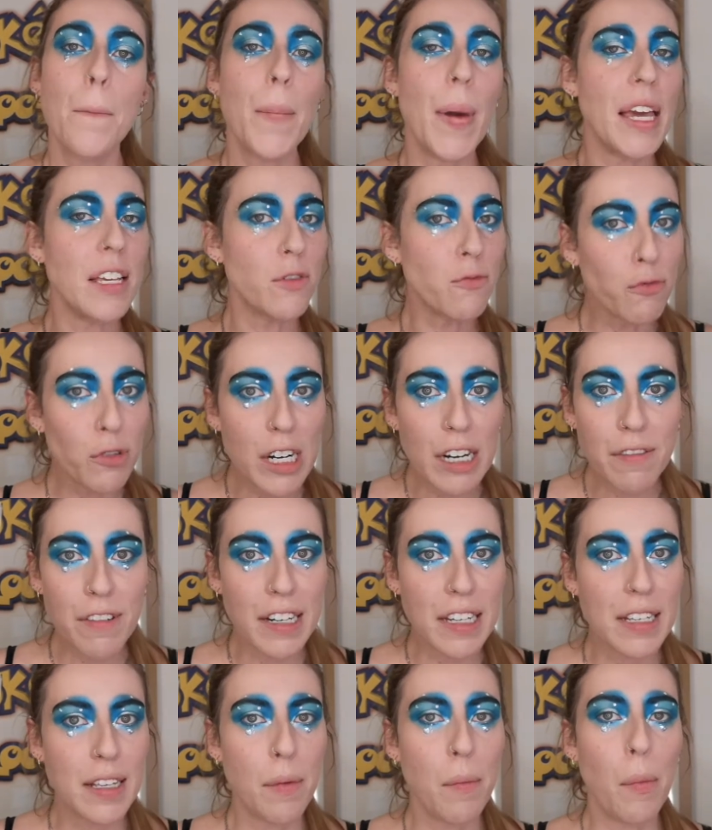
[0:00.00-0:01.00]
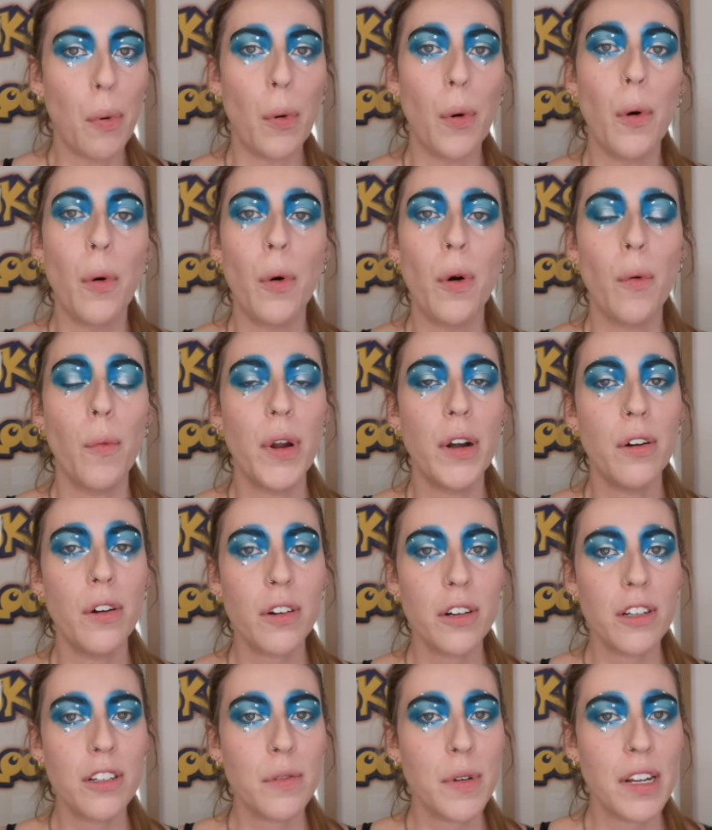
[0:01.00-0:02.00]
It's really, really simple. We're not
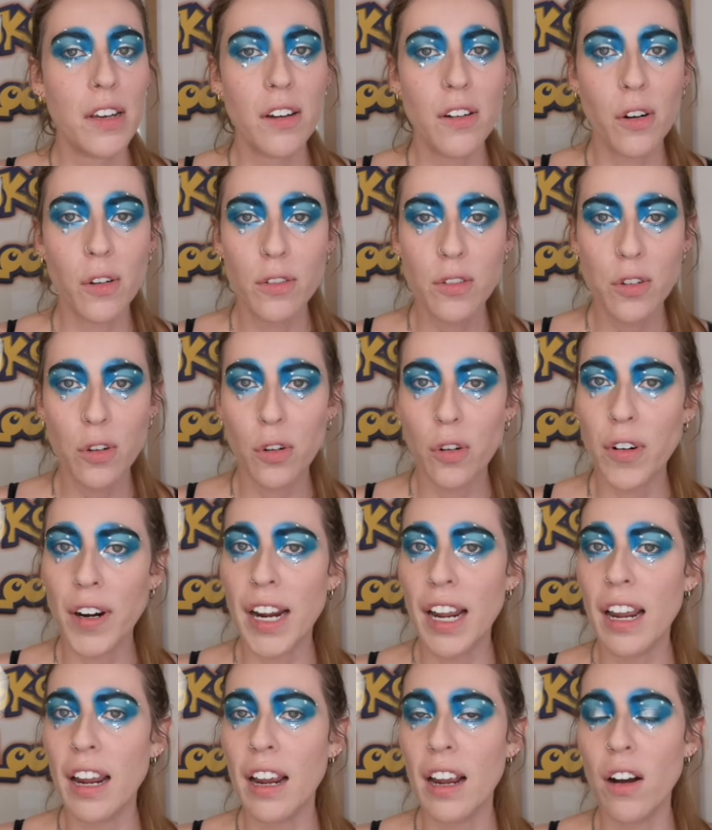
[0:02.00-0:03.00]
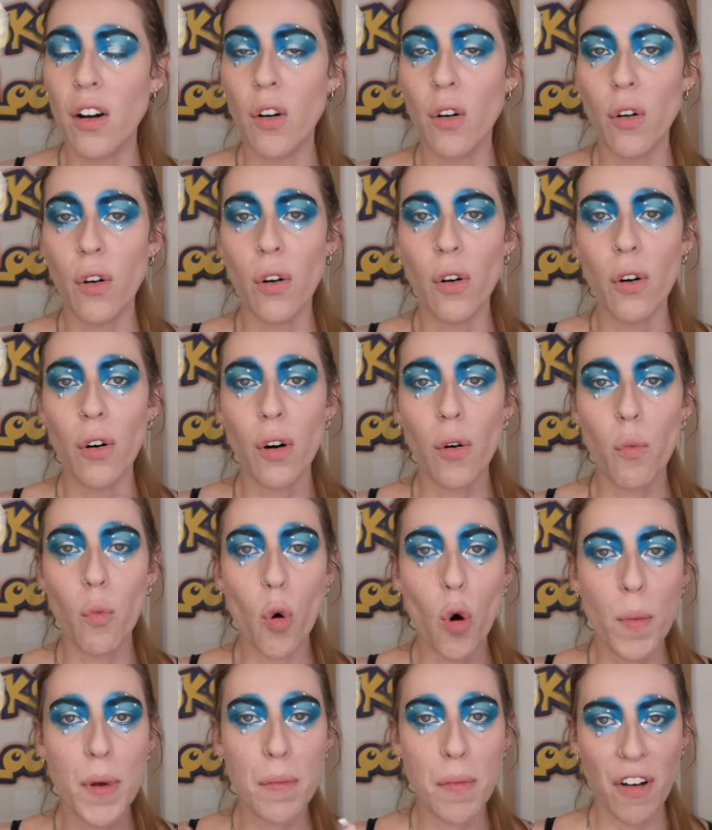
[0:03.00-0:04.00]
gonna do any contouring or
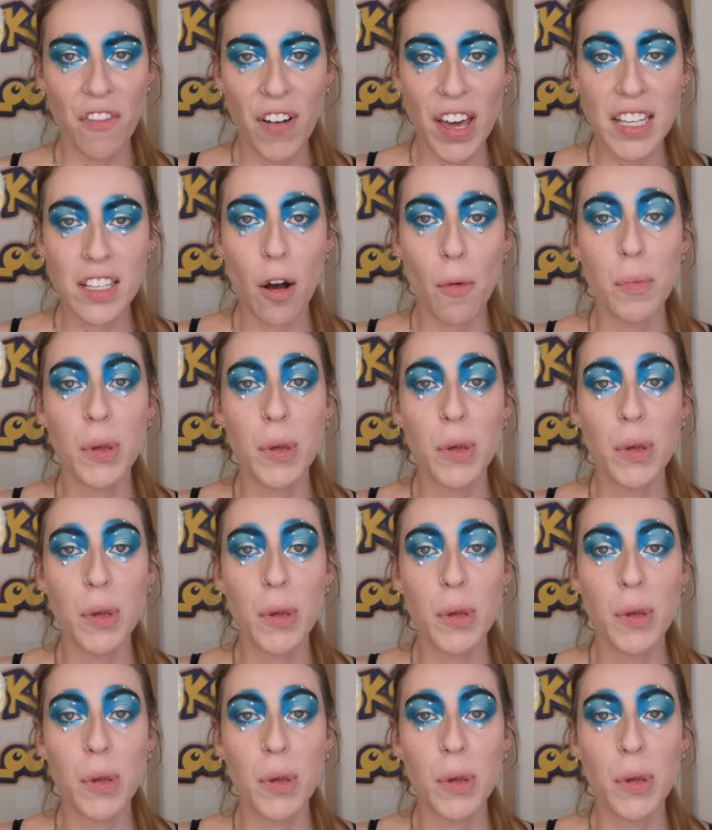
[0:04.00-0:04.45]
warming my face up